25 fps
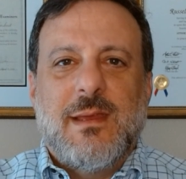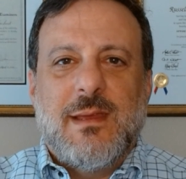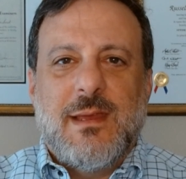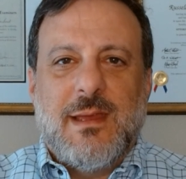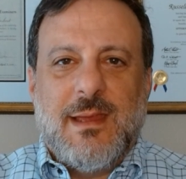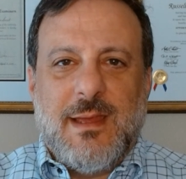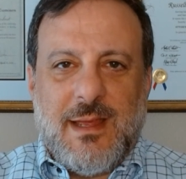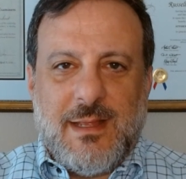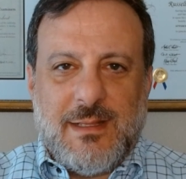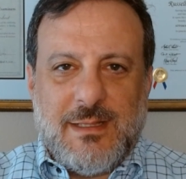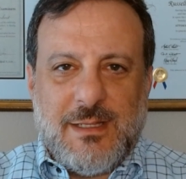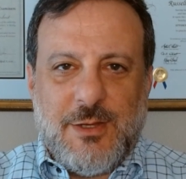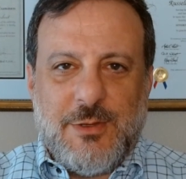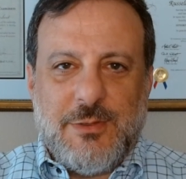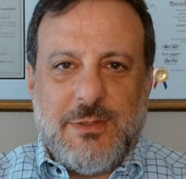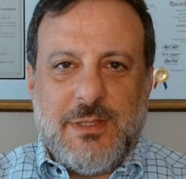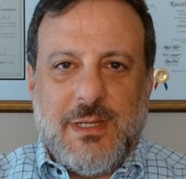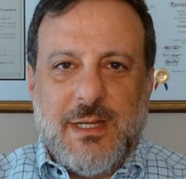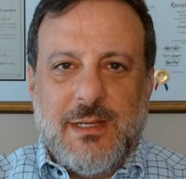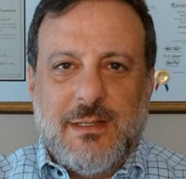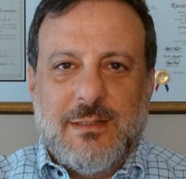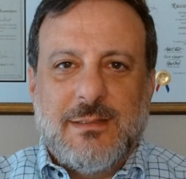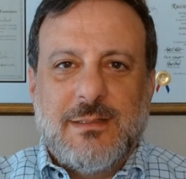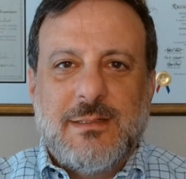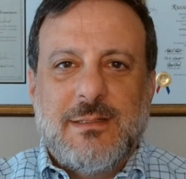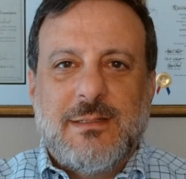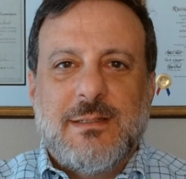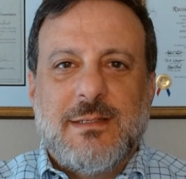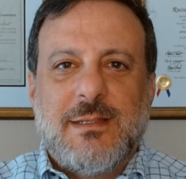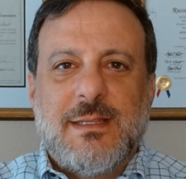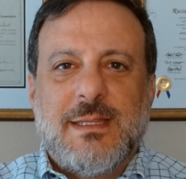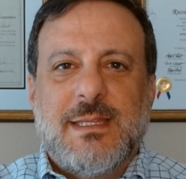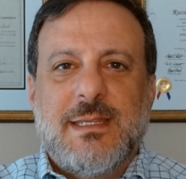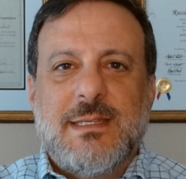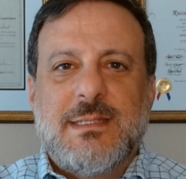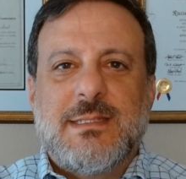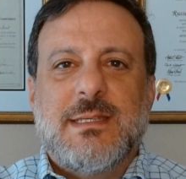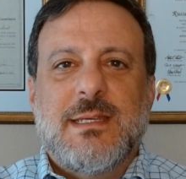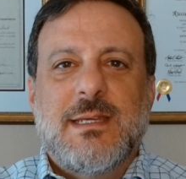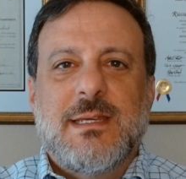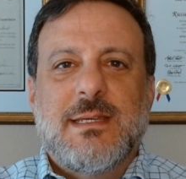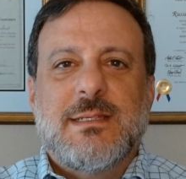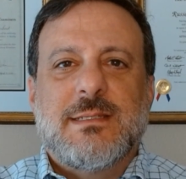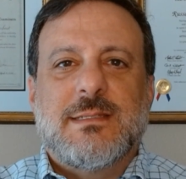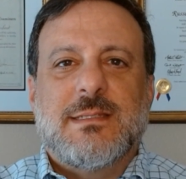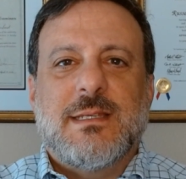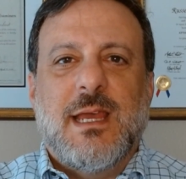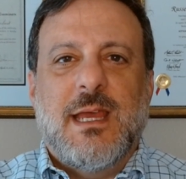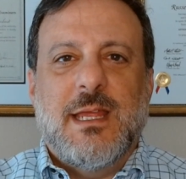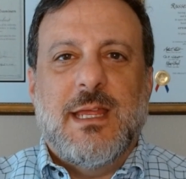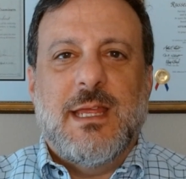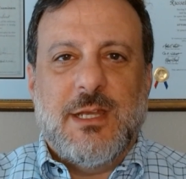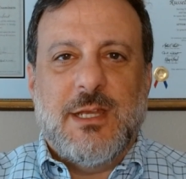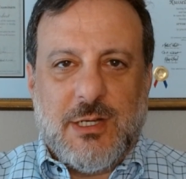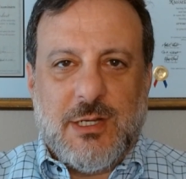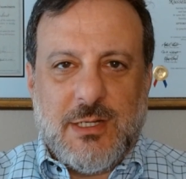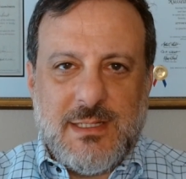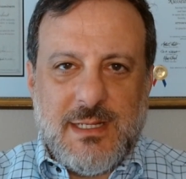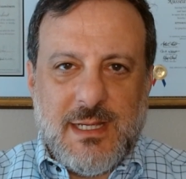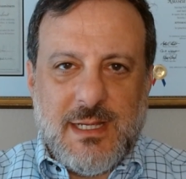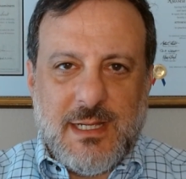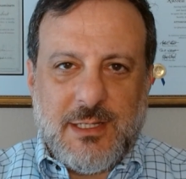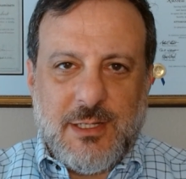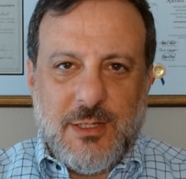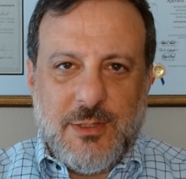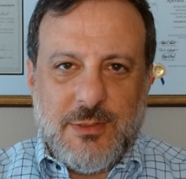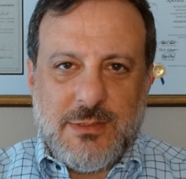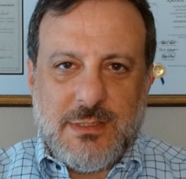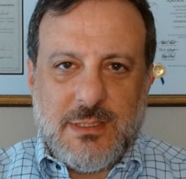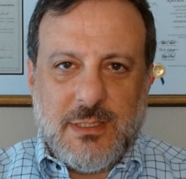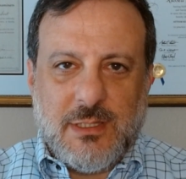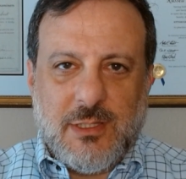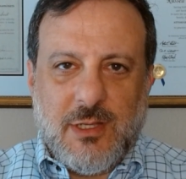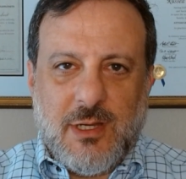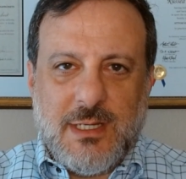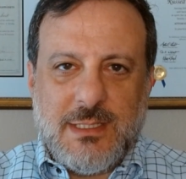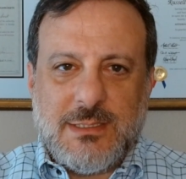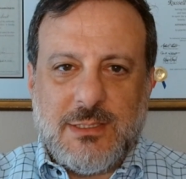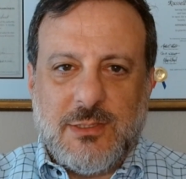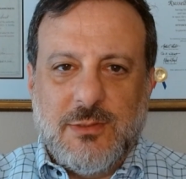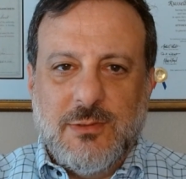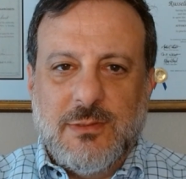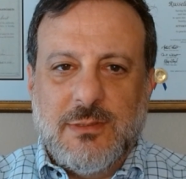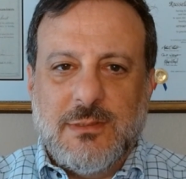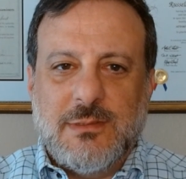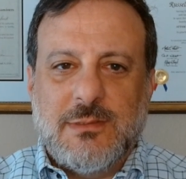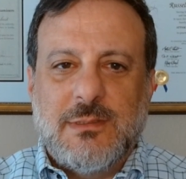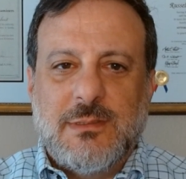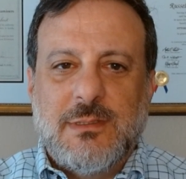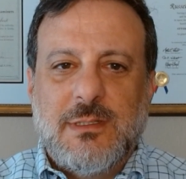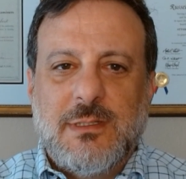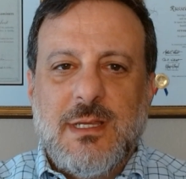Hello there. This is An Architect Goes to Law School.